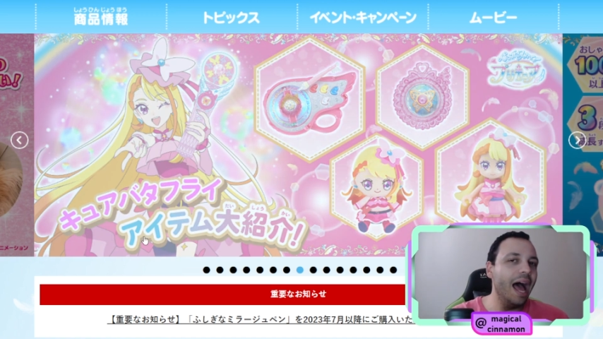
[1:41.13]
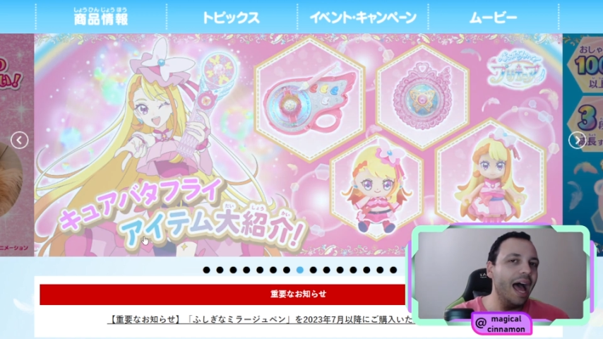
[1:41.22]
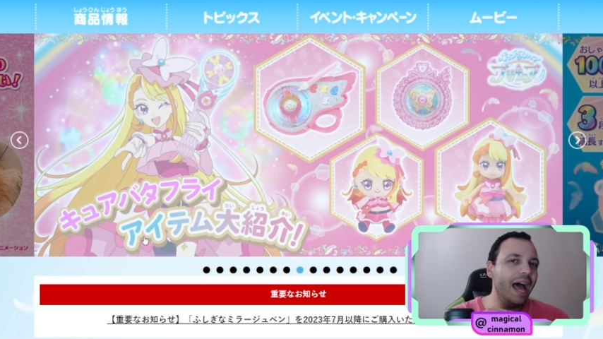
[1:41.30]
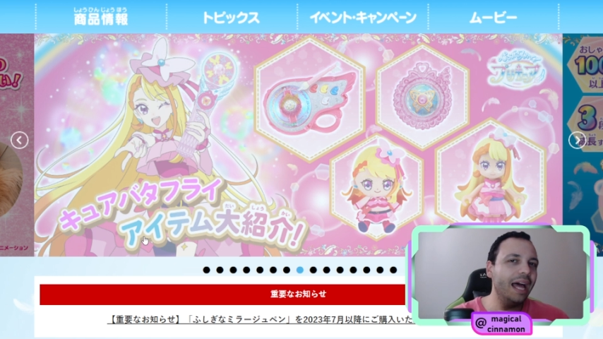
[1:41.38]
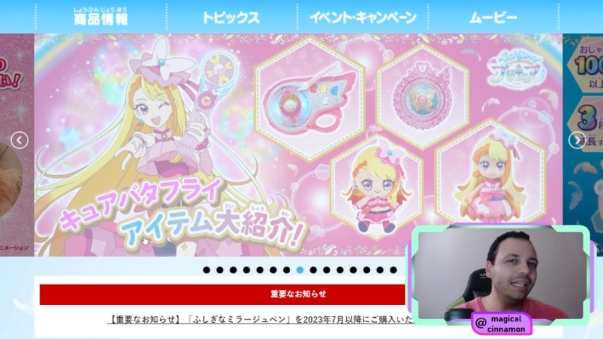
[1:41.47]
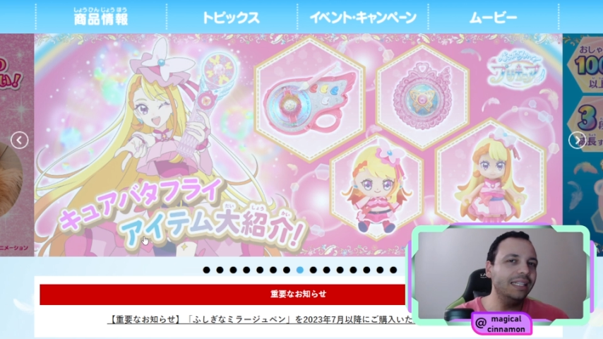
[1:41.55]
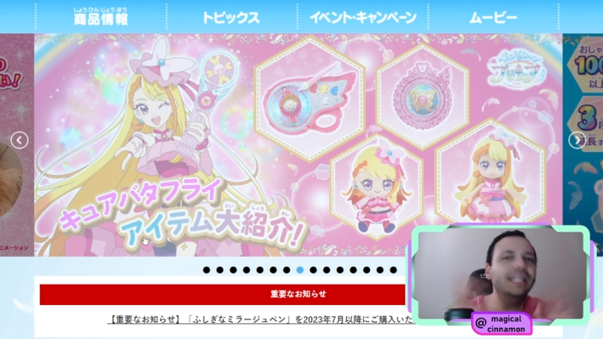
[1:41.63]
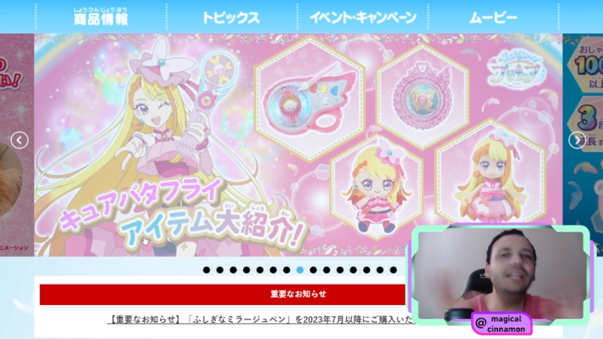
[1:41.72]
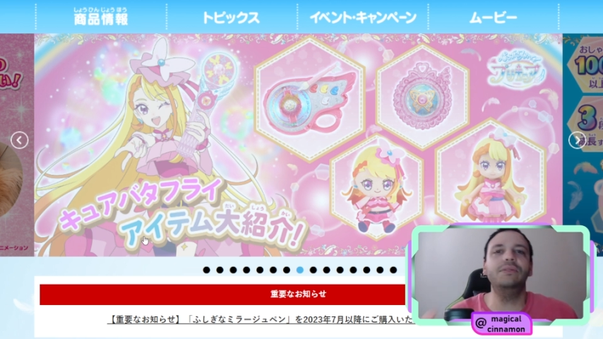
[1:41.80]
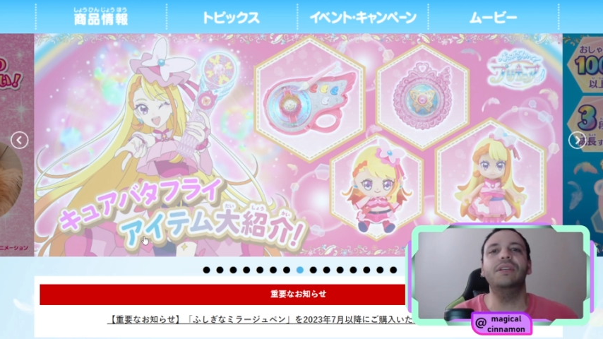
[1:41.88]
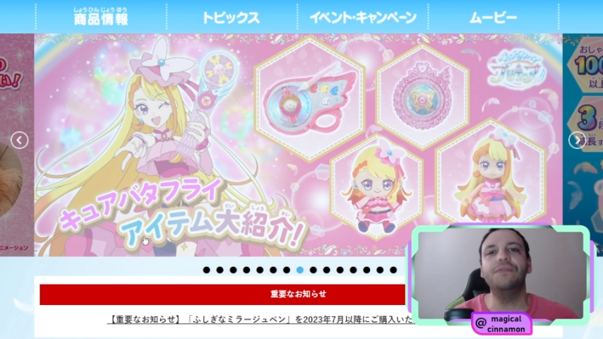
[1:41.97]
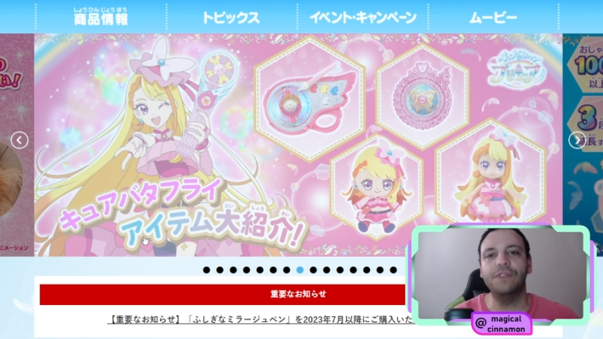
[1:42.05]
a little
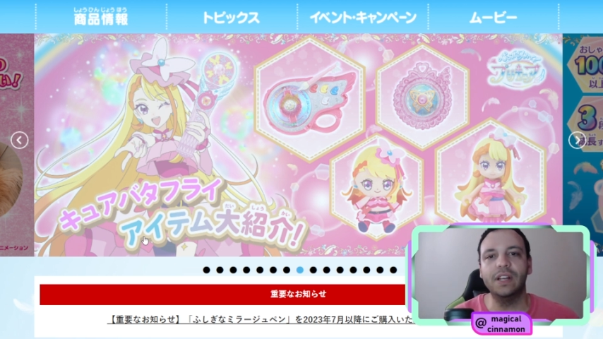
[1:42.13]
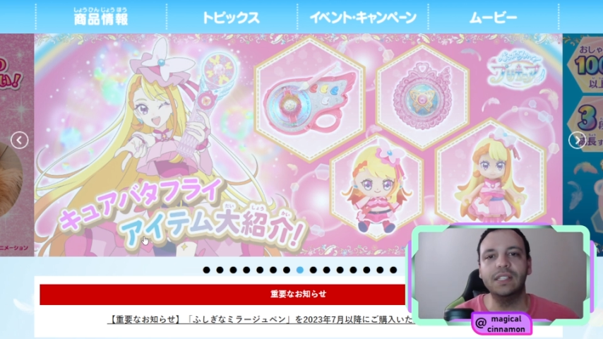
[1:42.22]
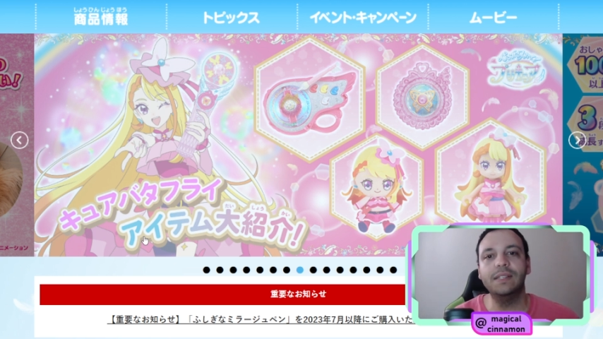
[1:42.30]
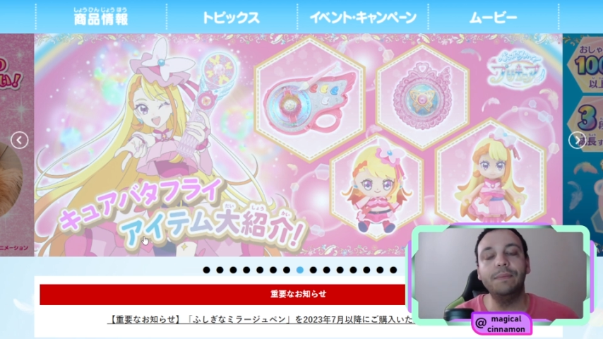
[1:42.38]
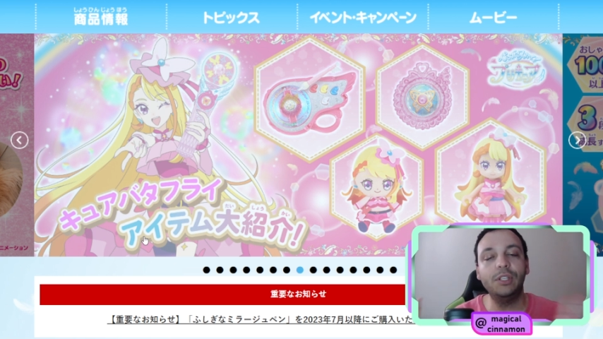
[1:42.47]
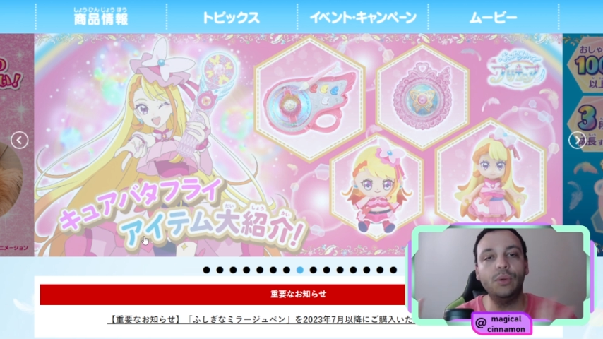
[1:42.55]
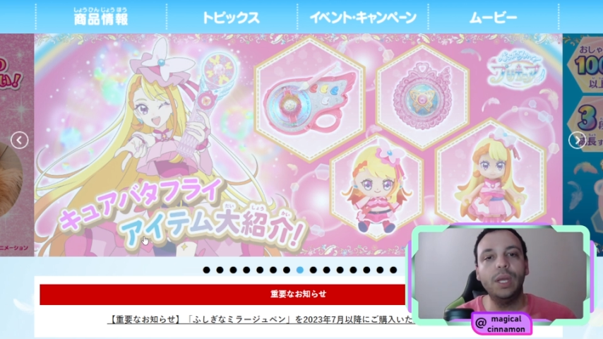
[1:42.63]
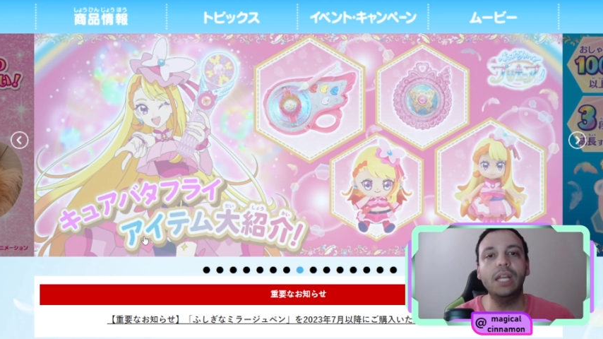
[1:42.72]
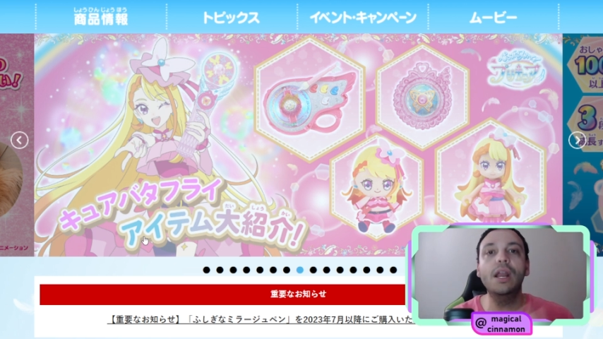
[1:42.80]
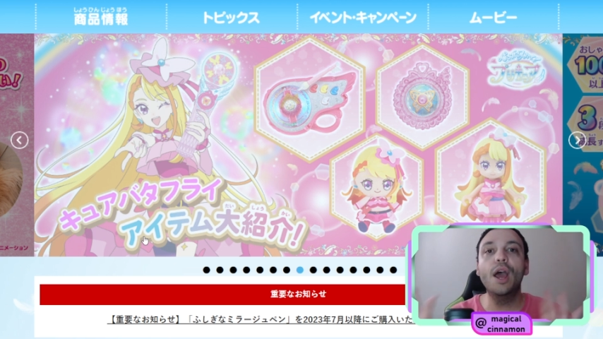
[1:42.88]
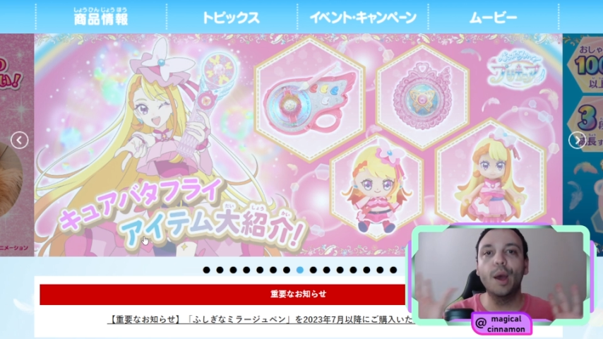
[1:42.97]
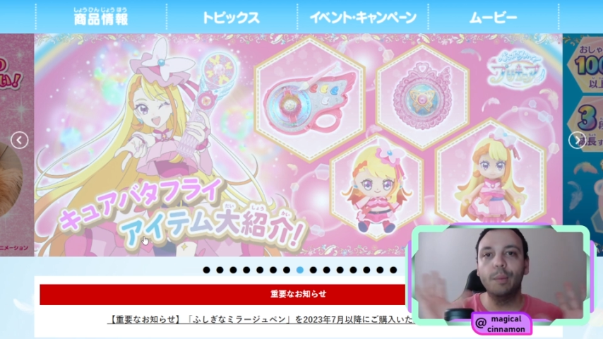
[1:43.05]
difference between